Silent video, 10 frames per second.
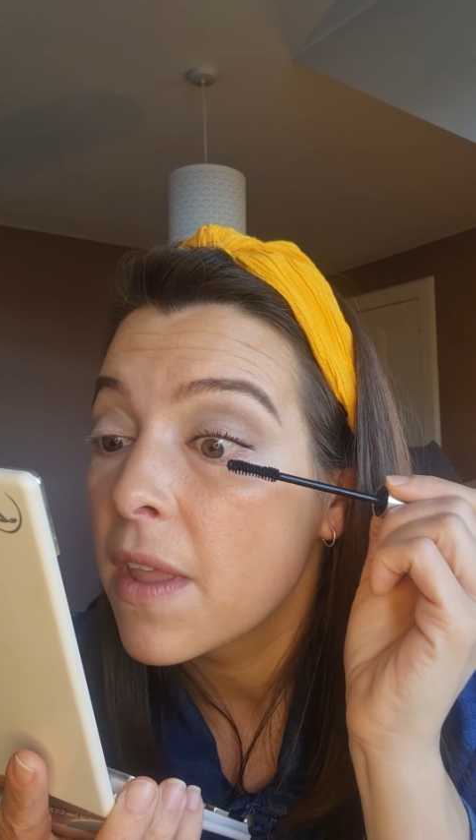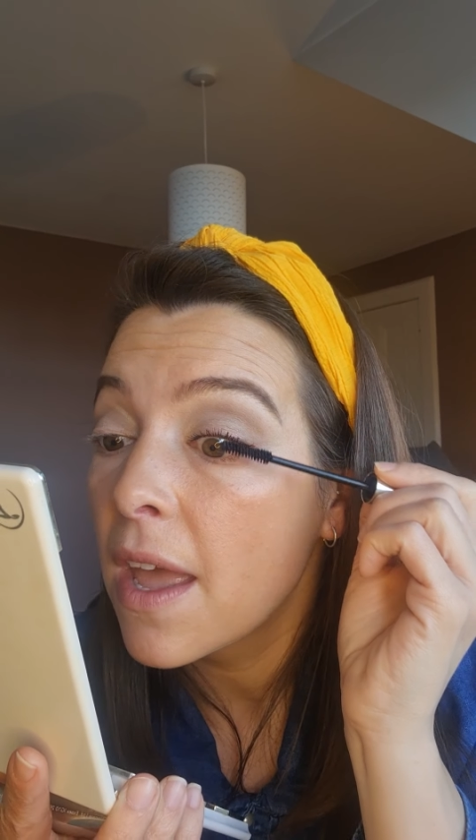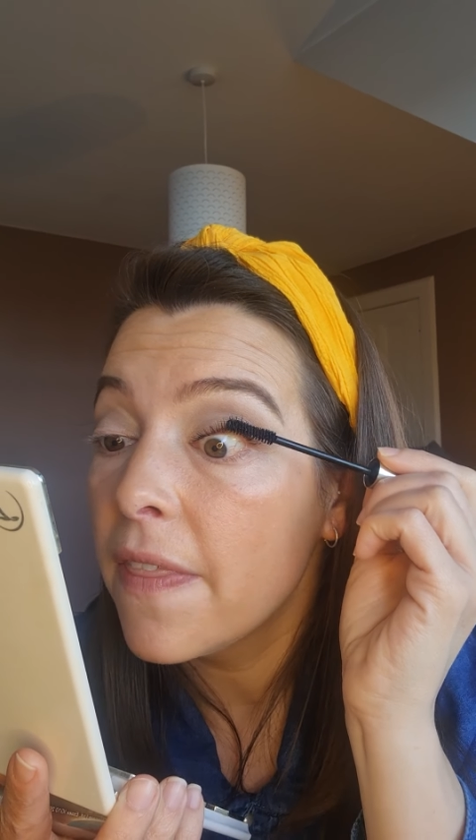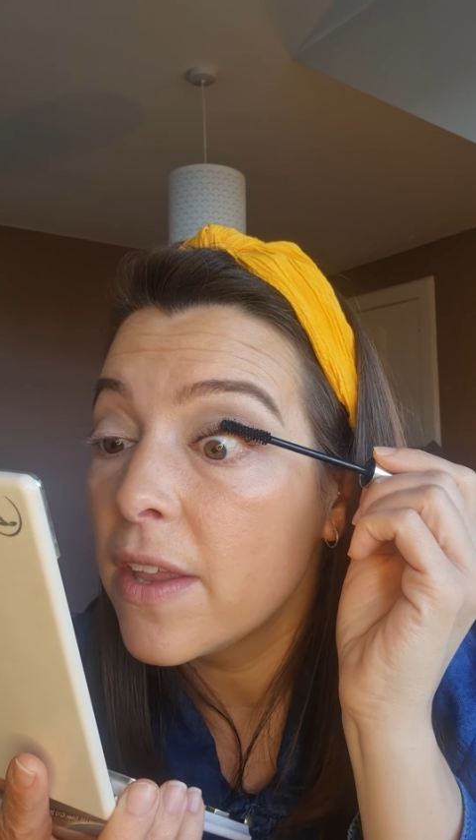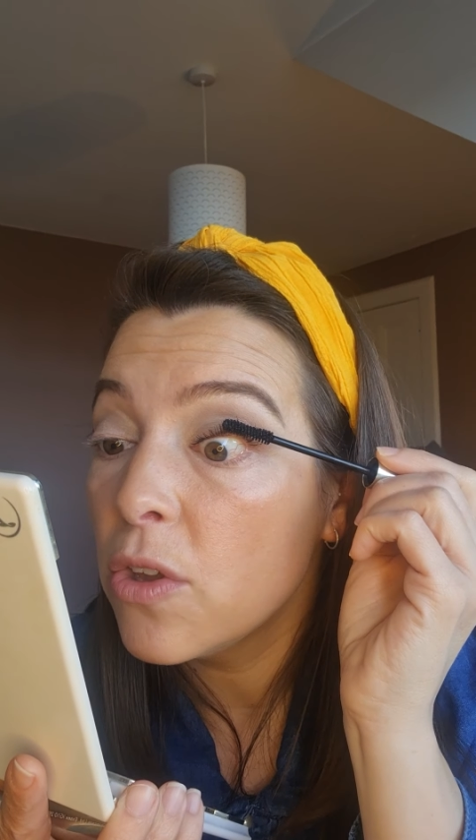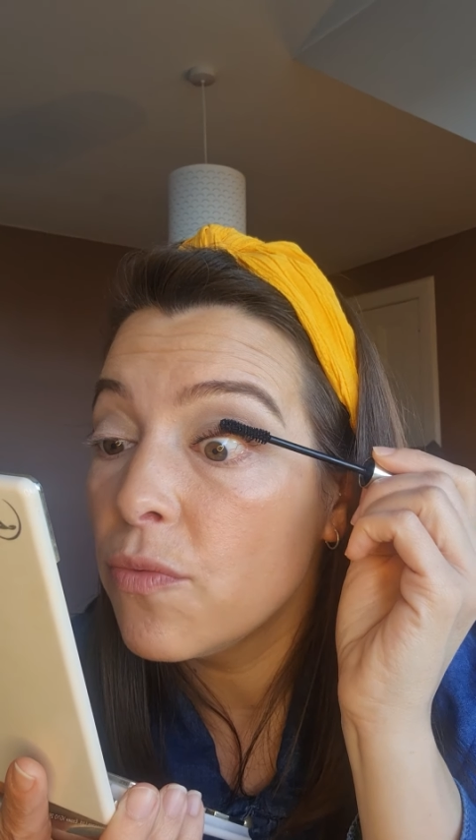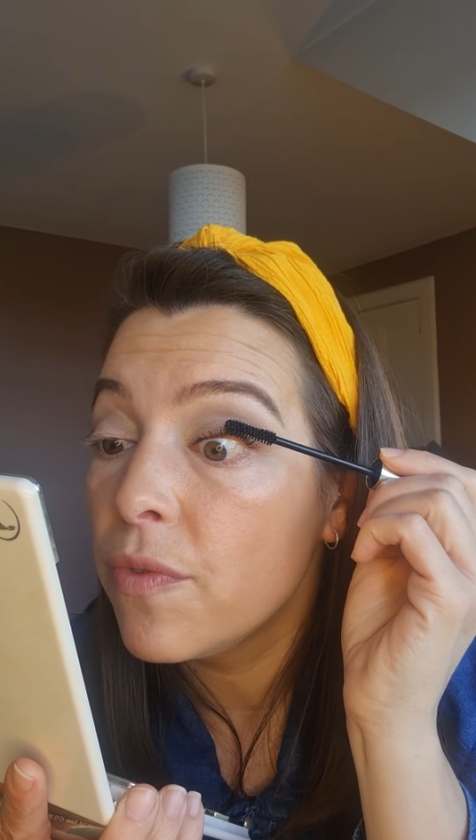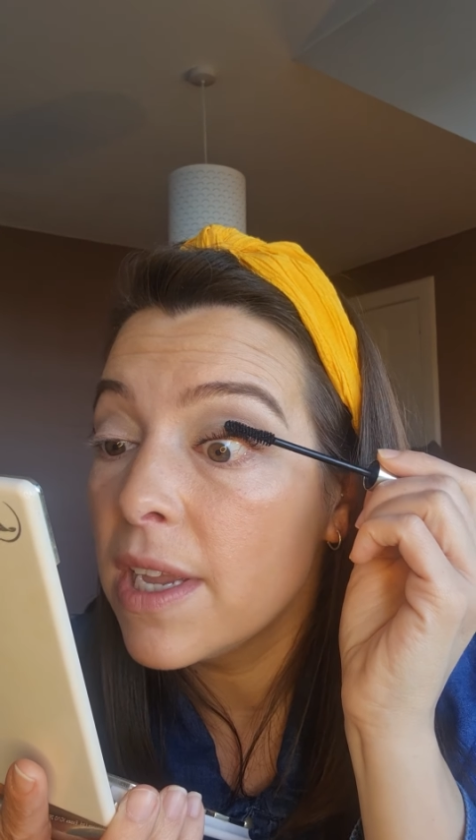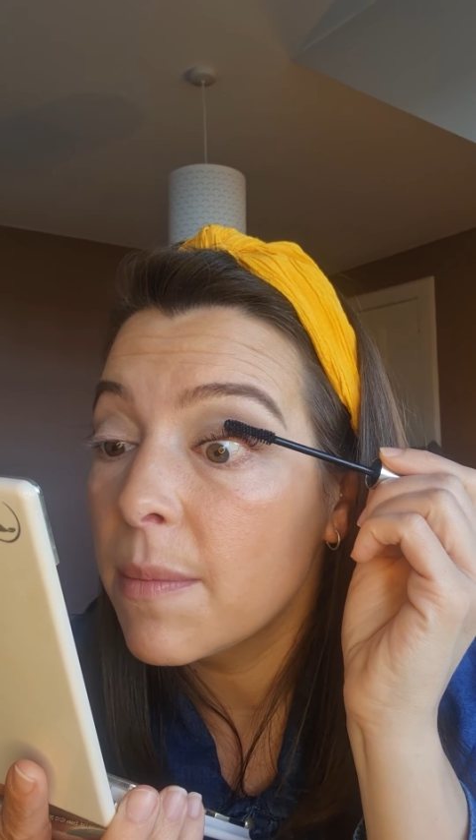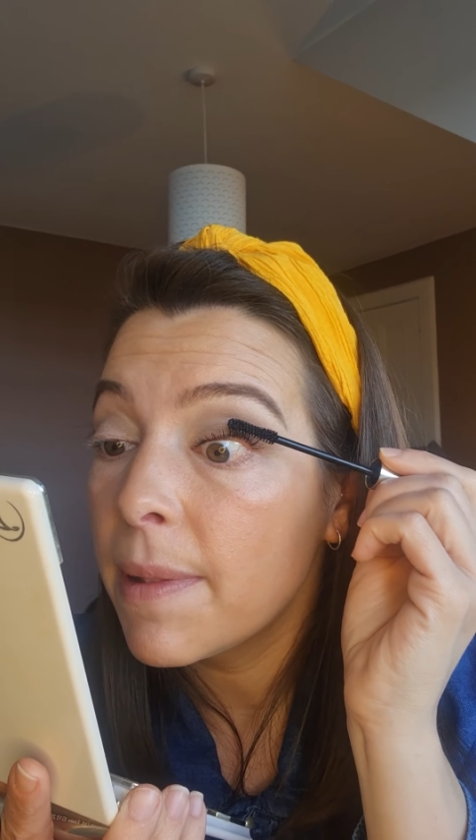and then you
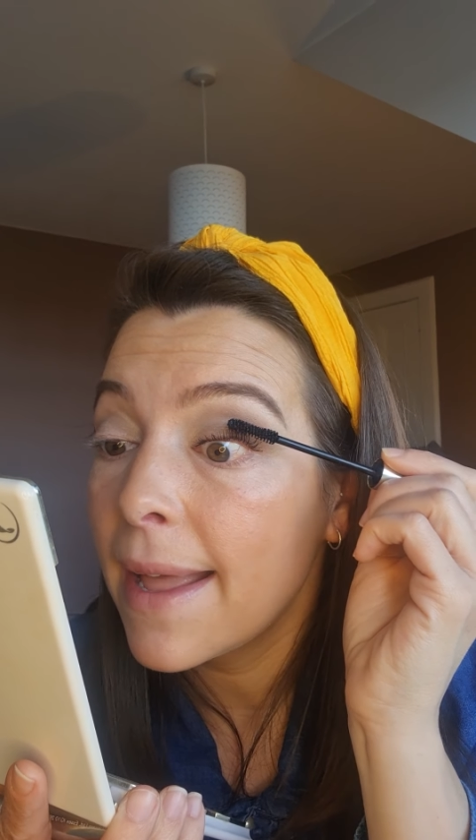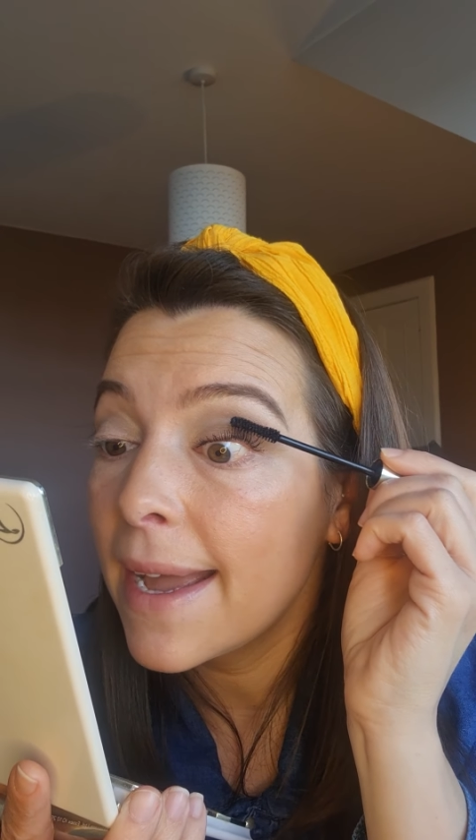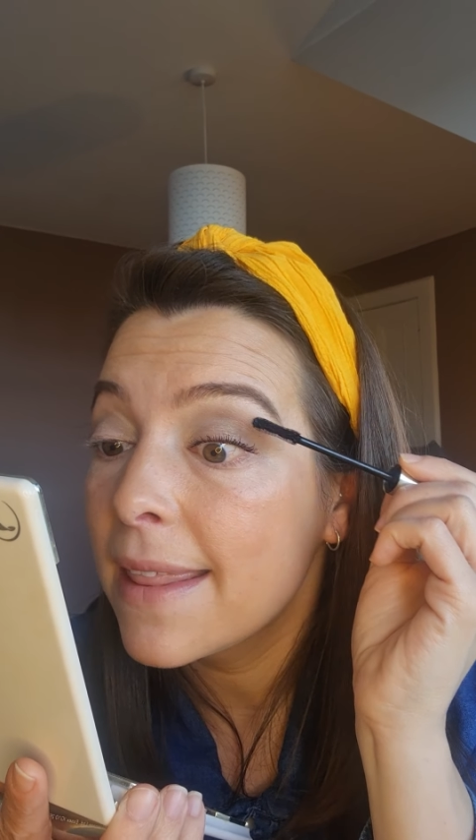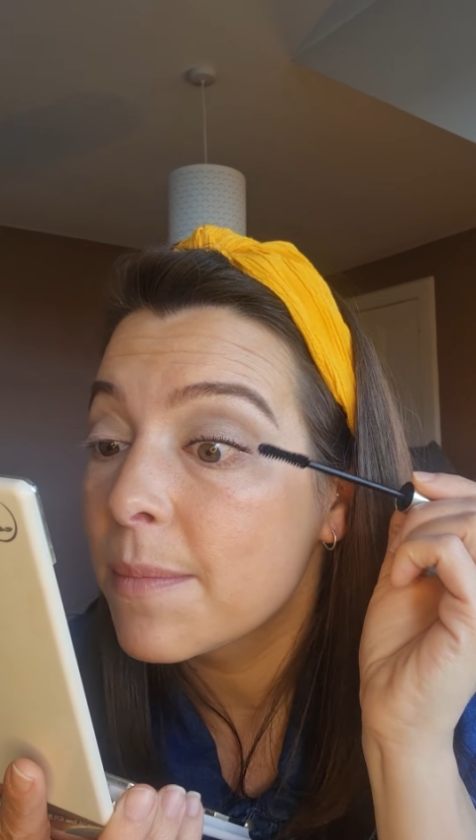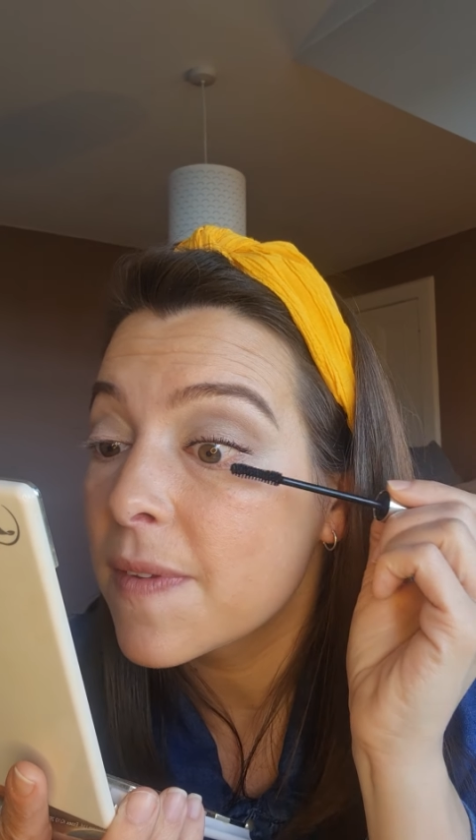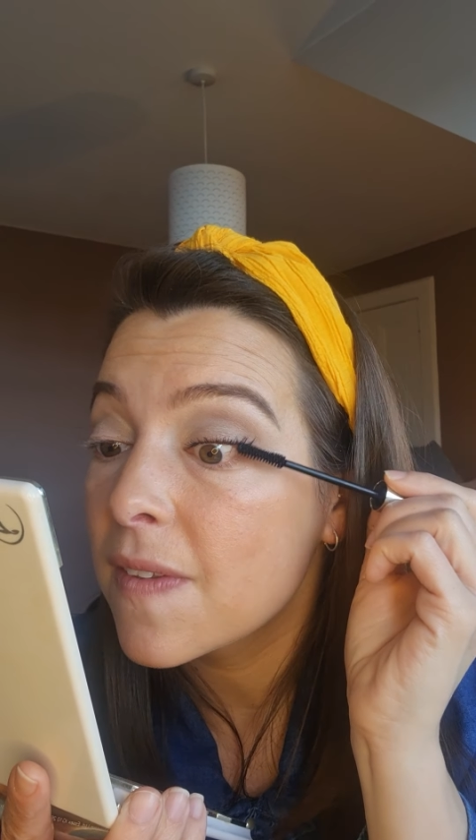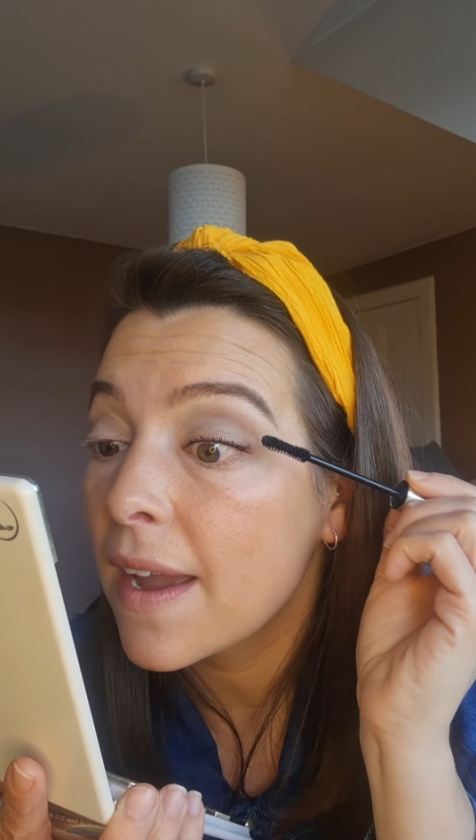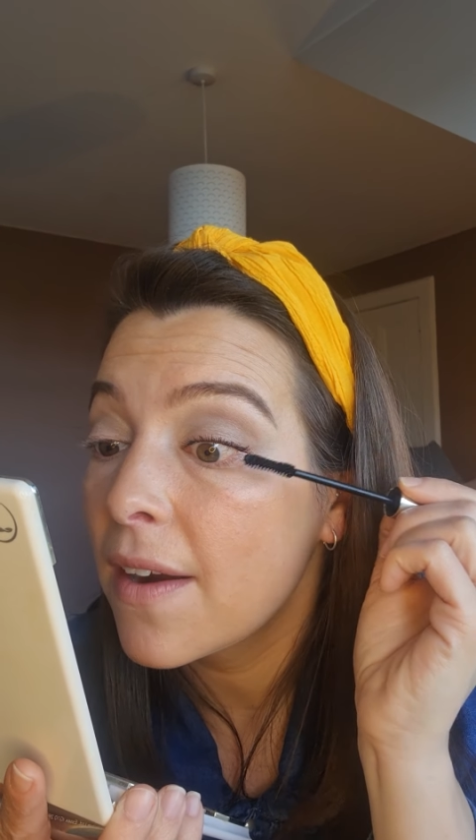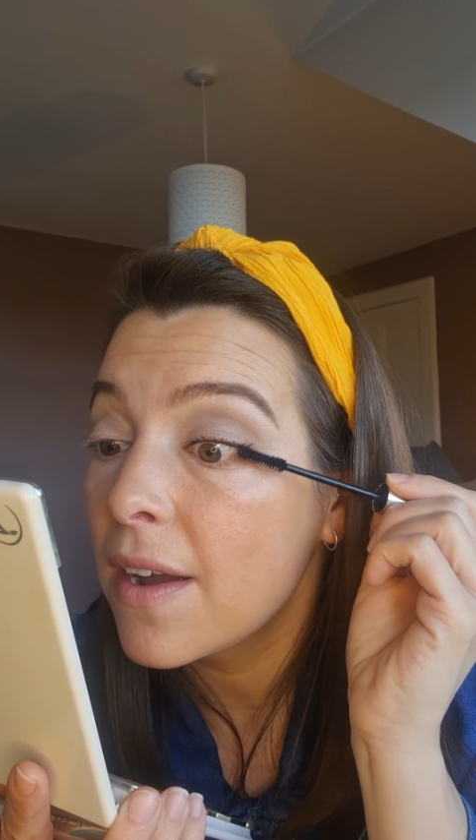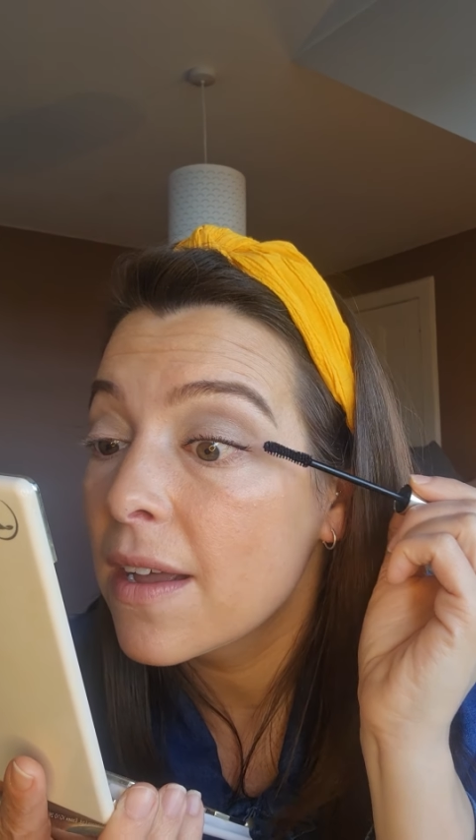reapply the
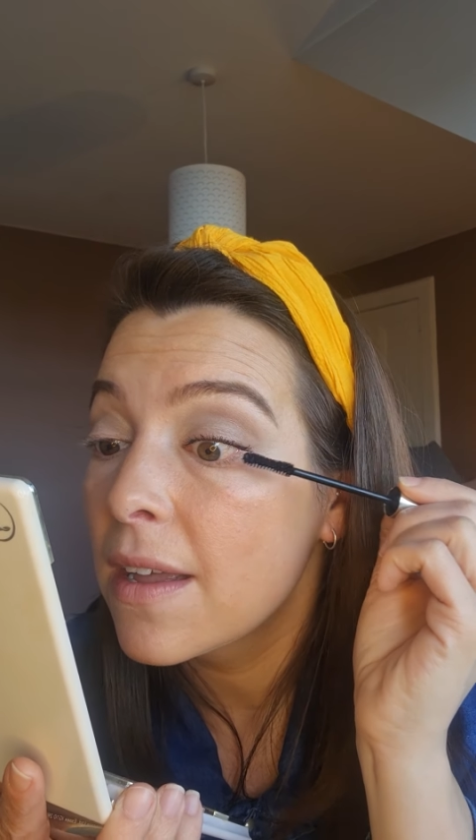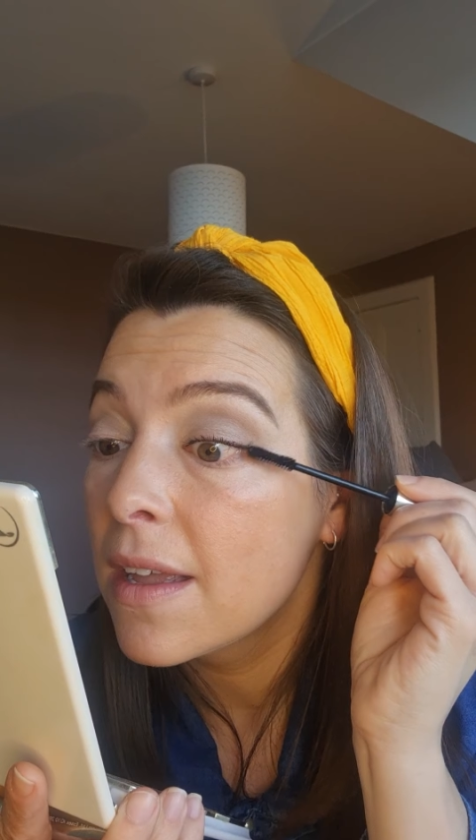mascara